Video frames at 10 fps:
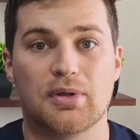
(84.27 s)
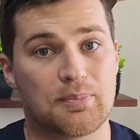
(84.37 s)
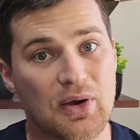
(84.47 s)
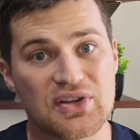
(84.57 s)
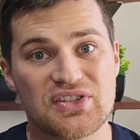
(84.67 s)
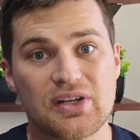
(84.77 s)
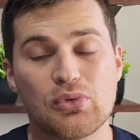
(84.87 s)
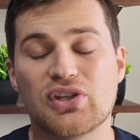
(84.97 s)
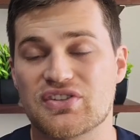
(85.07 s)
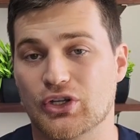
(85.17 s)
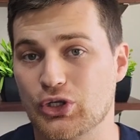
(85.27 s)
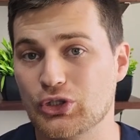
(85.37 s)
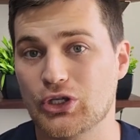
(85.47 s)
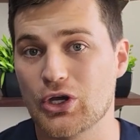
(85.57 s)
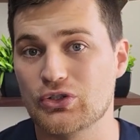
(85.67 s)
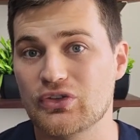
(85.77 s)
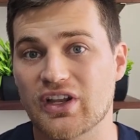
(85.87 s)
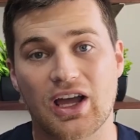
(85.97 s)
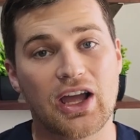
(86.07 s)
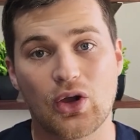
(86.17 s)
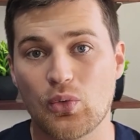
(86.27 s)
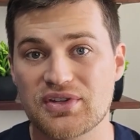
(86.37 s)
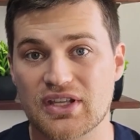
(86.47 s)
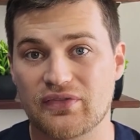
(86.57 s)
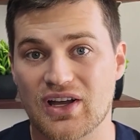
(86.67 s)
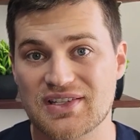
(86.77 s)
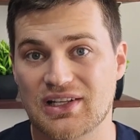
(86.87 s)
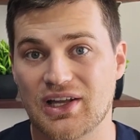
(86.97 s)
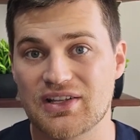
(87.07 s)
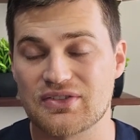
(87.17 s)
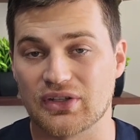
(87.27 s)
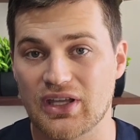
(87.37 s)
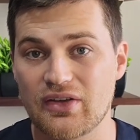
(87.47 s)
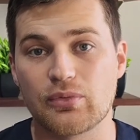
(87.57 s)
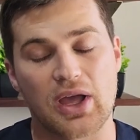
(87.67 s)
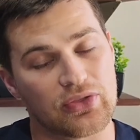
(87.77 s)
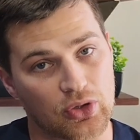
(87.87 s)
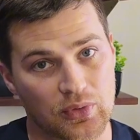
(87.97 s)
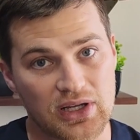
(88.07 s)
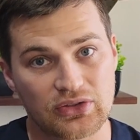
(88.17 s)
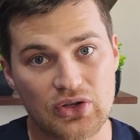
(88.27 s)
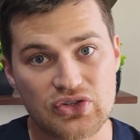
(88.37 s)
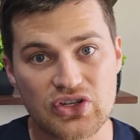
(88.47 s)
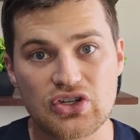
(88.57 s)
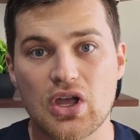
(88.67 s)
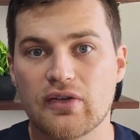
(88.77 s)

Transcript: But paracetamol is a good go-to that I always advise clients to give at the correct dosage